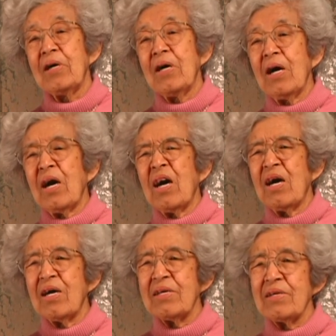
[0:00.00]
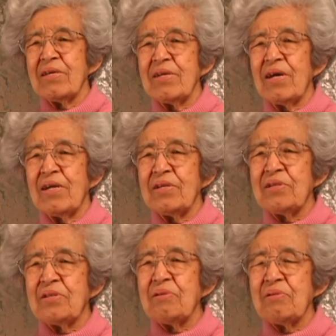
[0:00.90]
I don't
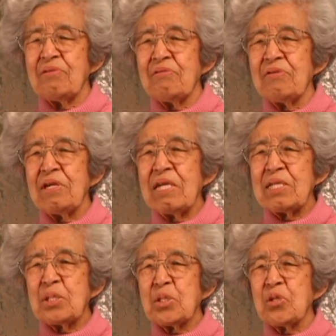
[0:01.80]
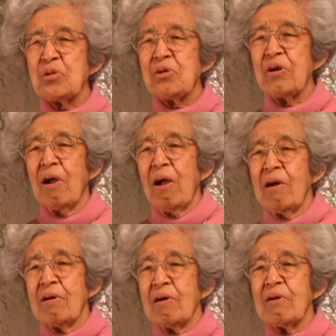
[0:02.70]
really store all
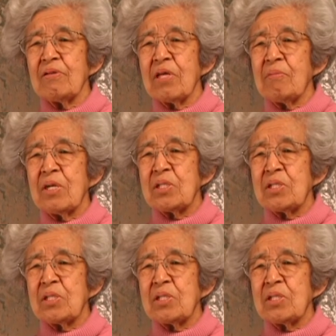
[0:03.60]
that much in